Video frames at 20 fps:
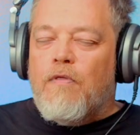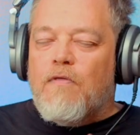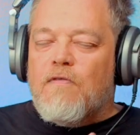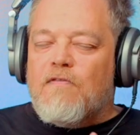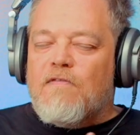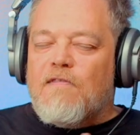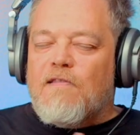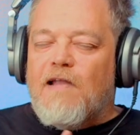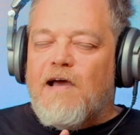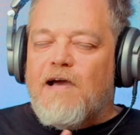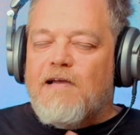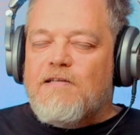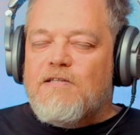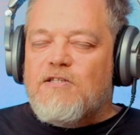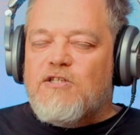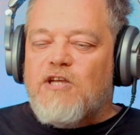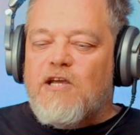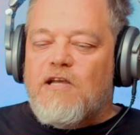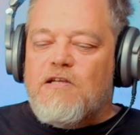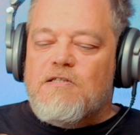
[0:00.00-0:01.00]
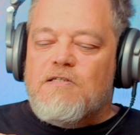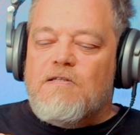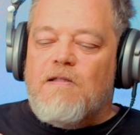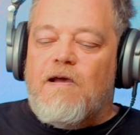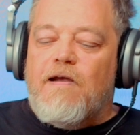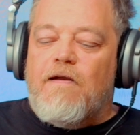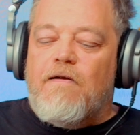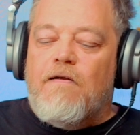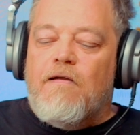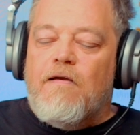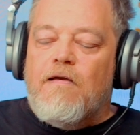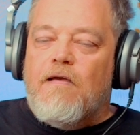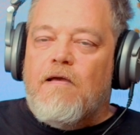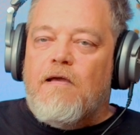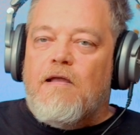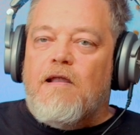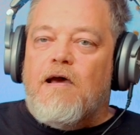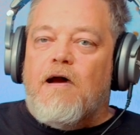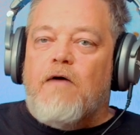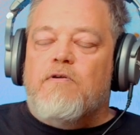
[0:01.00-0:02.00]
Slight change there,
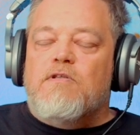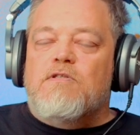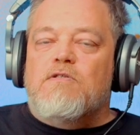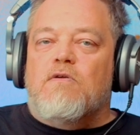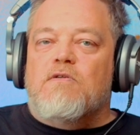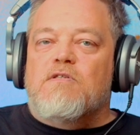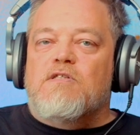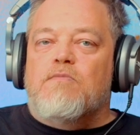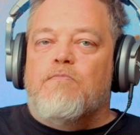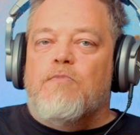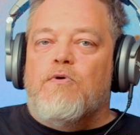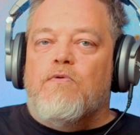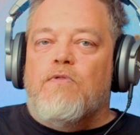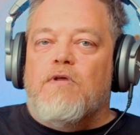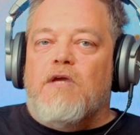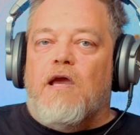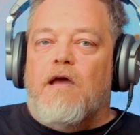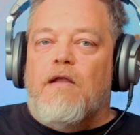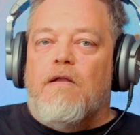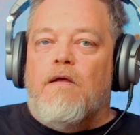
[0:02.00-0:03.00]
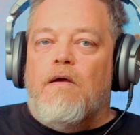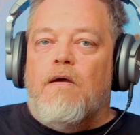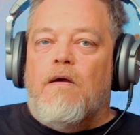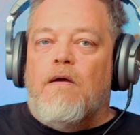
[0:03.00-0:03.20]
and now it's all smooth again.